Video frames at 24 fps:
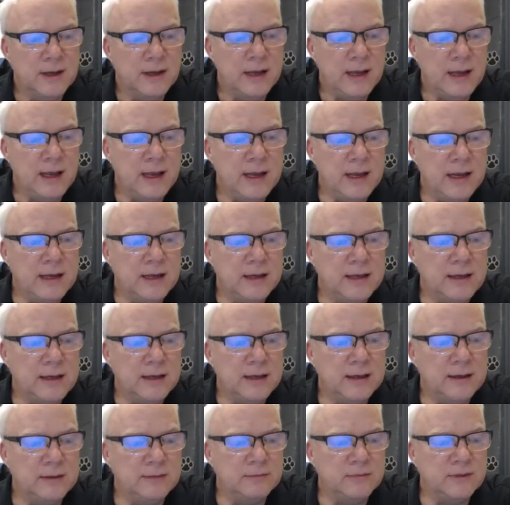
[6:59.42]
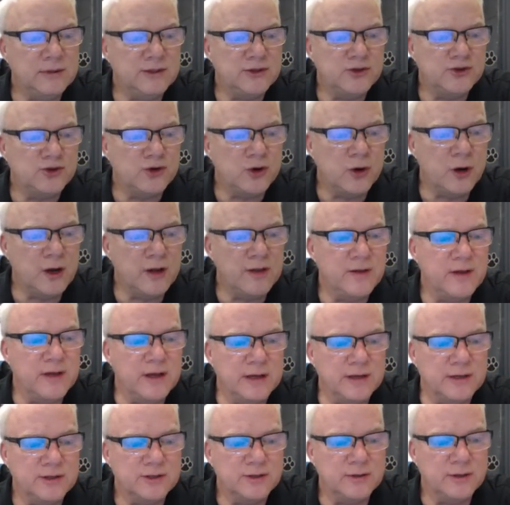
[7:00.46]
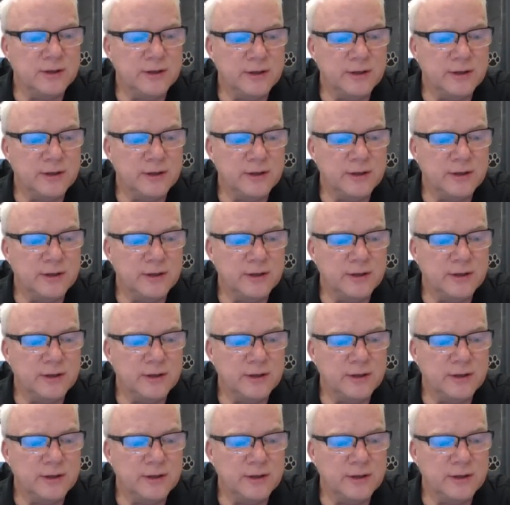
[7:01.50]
And let's try this.